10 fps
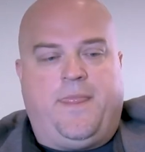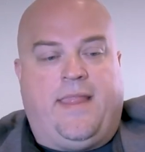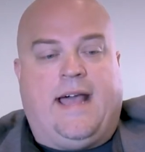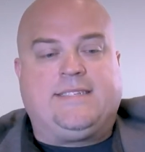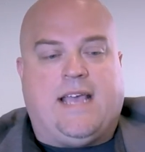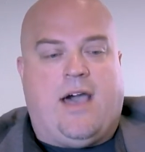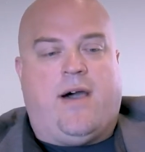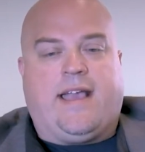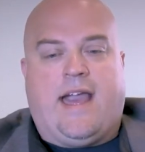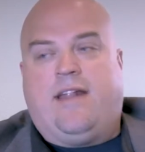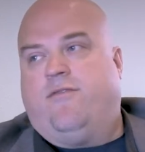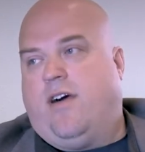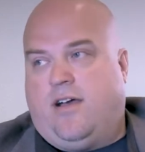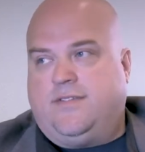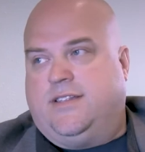That's how I got
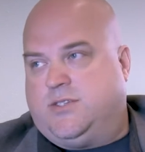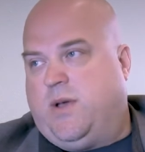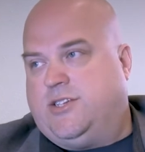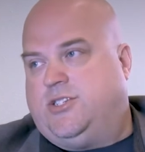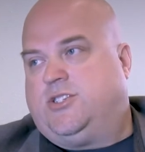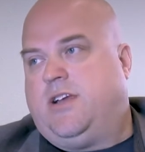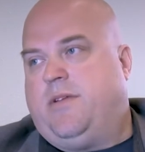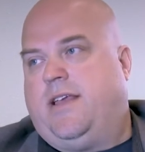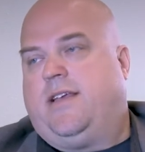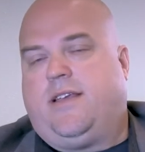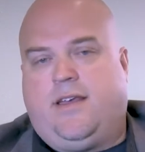involved in this Weiser Distributing.